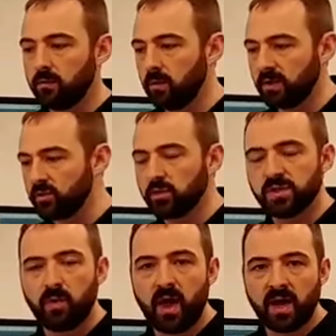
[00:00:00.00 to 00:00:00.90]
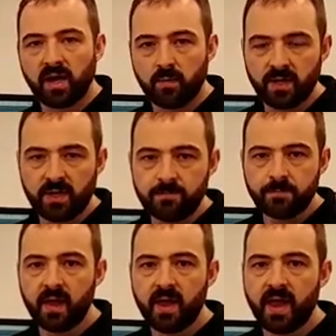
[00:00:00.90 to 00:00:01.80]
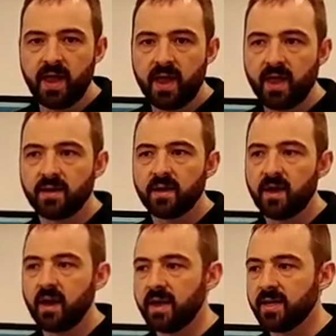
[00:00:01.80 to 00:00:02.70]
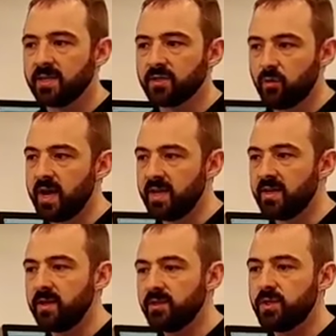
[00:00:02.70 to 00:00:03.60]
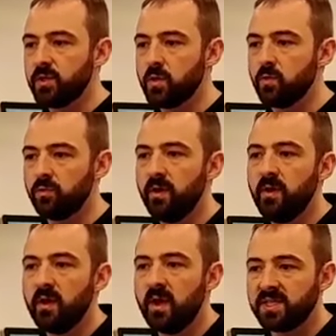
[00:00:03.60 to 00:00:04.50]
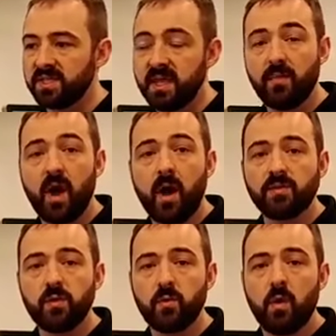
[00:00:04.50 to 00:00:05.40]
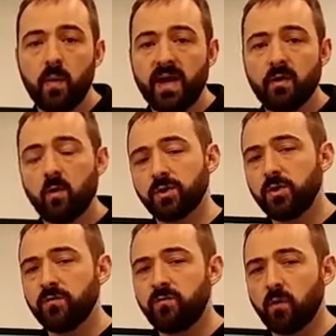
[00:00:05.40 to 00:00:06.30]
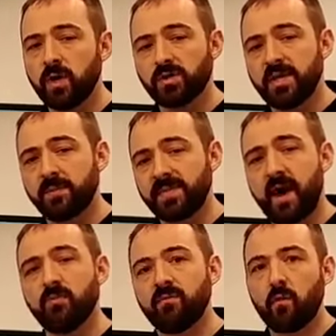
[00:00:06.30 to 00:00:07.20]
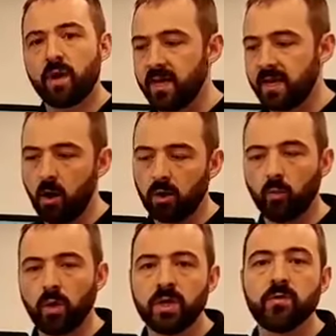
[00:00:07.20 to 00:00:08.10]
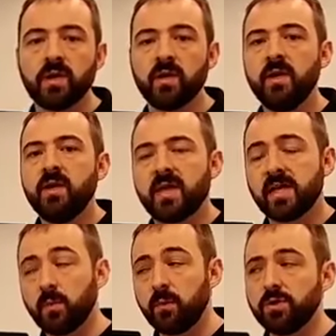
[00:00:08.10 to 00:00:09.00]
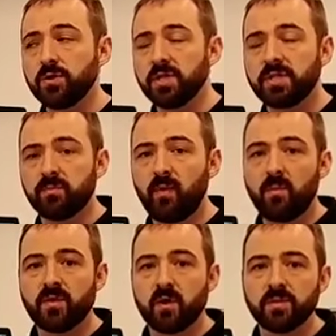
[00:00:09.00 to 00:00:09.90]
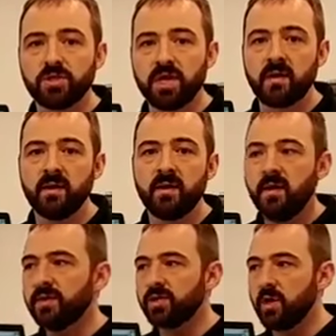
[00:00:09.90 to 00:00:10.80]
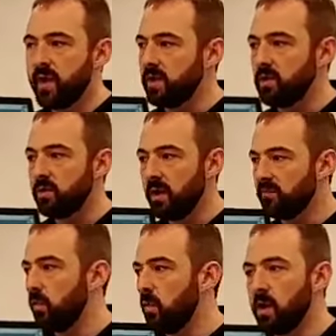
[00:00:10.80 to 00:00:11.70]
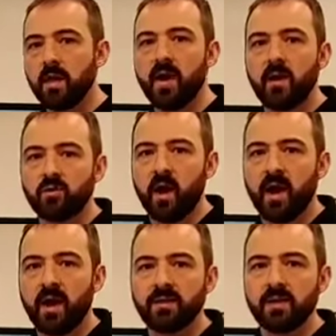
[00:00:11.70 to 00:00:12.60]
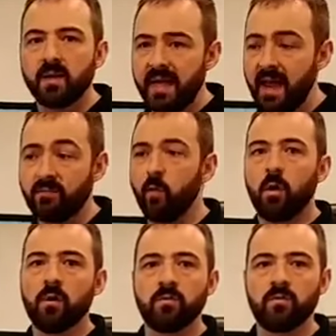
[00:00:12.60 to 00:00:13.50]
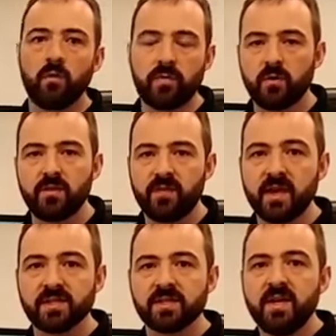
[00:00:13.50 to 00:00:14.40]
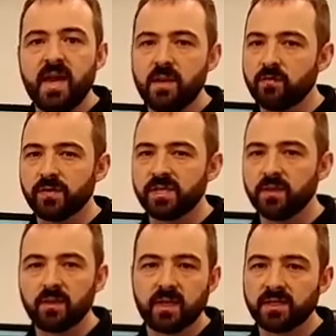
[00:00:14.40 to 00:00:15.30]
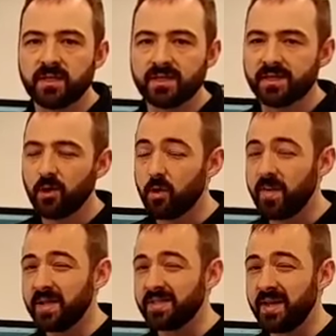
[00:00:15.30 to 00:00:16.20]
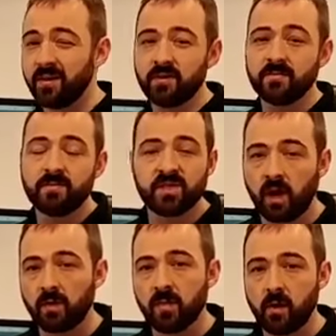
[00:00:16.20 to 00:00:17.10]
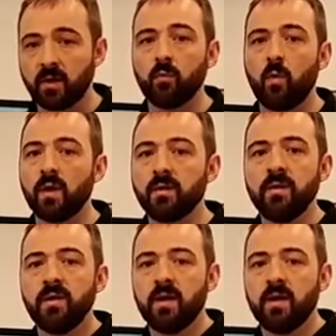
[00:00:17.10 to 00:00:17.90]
electrical supply company, and it is rated to step up 208 or 240 or step down 480 all in one unit. That's what we usually supply with our machine, so that you don't have to worry about trying to get 400 volt 3-phase in your facility. It's a European standard, not an American one,